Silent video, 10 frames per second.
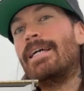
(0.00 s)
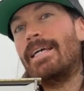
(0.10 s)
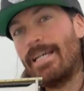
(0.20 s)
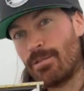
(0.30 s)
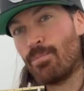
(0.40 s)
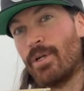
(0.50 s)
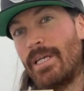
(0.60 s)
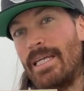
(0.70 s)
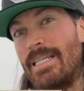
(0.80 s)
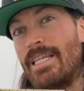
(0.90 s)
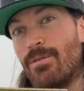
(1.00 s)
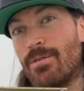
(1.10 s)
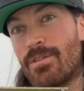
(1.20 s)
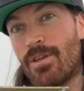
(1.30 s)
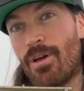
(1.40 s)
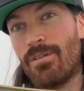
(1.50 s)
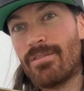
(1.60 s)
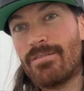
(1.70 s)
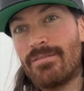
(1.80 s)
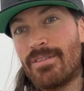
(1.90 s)
It's pretty easy to
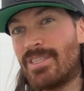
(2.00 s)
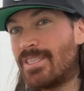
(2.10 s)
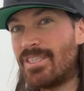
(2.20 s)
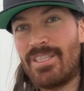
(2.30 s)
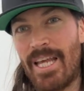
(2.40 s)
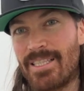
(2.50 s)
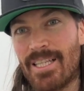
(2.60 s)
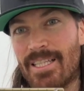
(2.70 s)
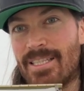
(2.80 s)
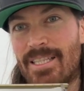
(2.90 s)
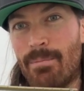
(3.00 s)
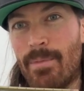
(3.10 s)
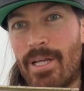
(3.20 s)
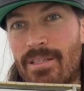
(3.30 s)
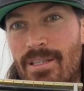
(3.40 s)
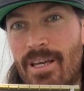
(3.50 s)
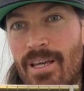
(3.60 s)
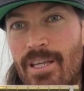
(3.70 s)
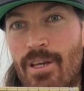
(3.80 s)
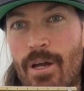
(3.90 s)
install. Takes less than 10 minutes,
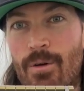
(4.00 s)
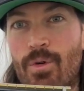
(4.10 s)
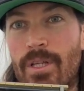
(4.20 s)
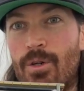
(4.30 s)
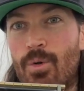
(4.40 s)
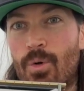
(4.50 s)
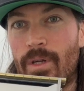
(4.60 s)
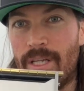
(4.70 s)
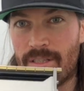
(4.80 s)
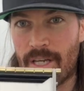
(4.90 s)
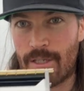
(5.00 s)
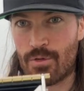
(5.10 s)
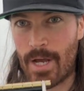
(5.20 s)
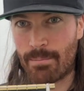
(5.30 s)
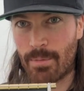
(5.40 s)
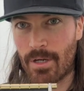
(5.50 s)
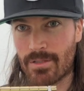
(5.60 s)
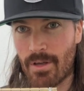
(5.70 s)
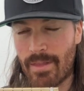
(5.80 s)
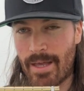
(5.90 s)
and you got a really cool inside track box
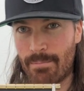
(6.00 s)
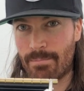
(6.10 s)
on that.